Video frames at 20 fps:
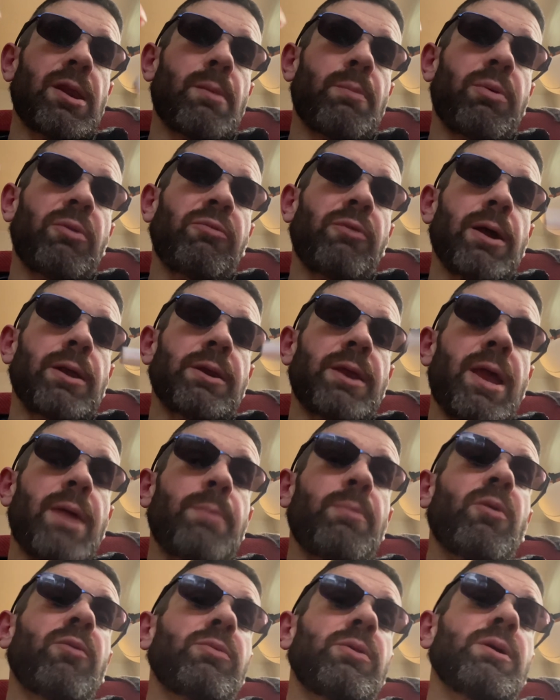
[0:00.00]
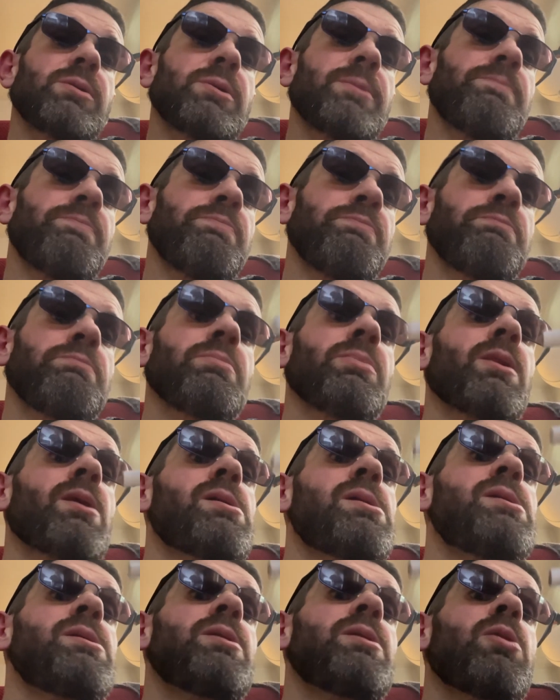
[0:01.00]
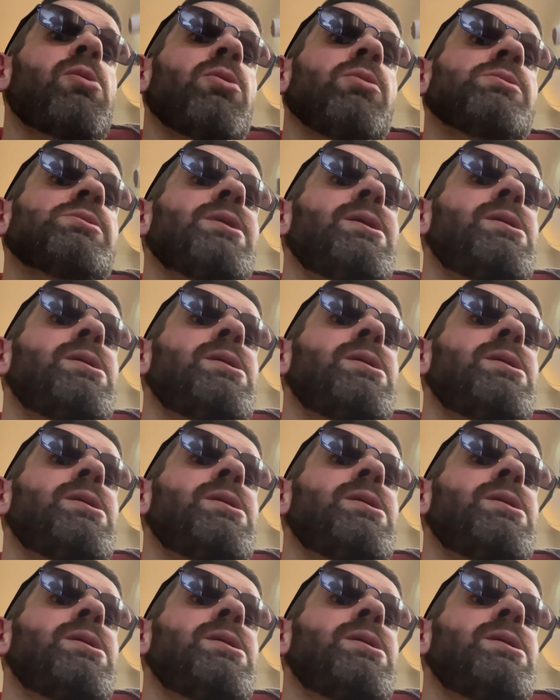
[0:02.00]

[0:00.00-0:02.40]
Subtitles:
put fucking tape over these holes.